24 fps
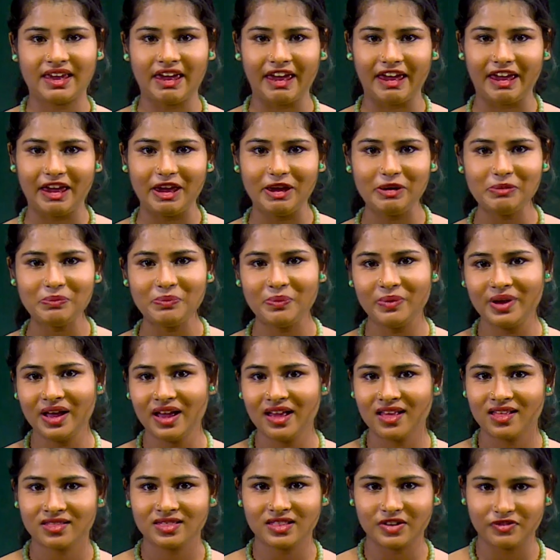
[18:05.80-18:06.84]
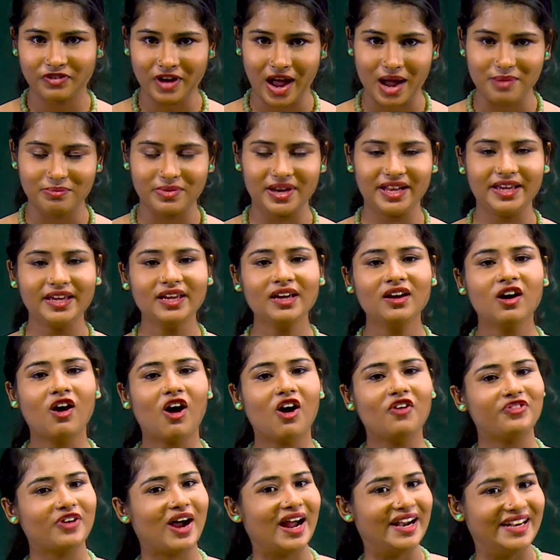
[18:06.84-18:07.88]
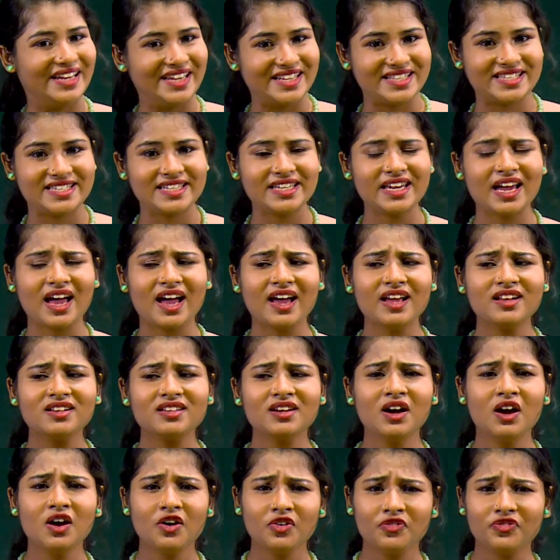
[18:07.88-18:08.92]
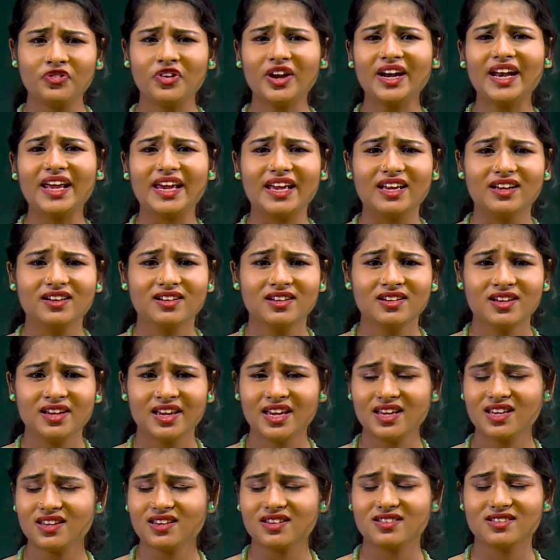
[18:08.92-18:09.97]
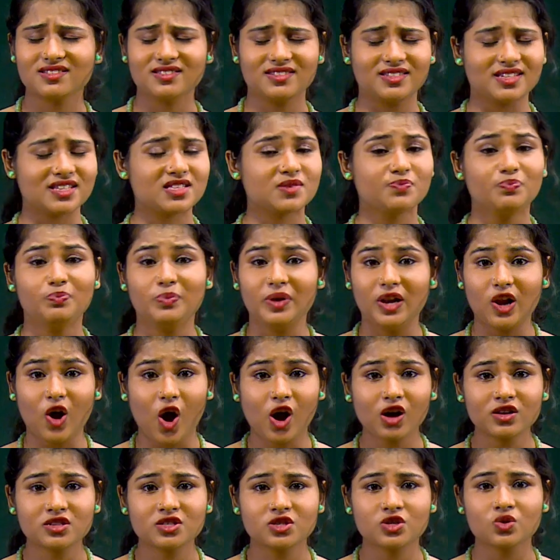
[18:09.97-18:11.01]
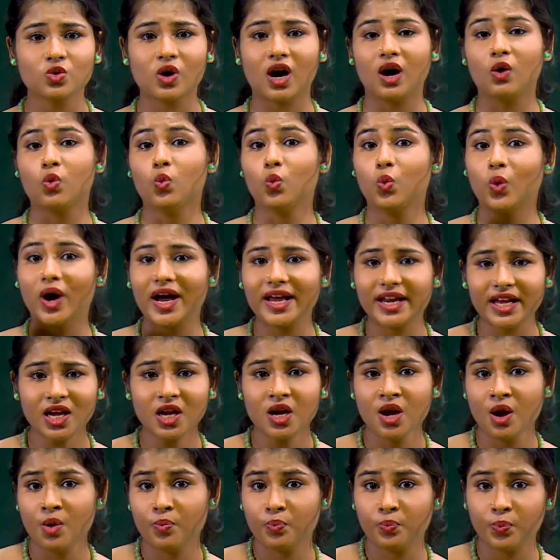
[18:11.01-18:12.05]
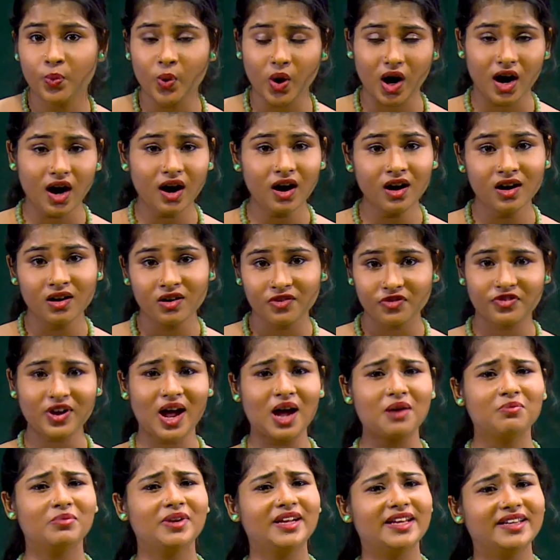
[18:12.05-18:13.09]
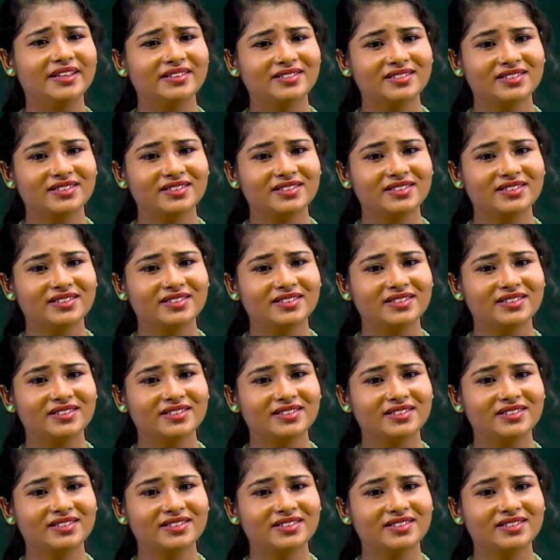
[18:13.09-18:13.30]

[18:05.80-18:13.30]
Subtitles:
came, the family of Adichie and Fide. He just belonged to a very poor family.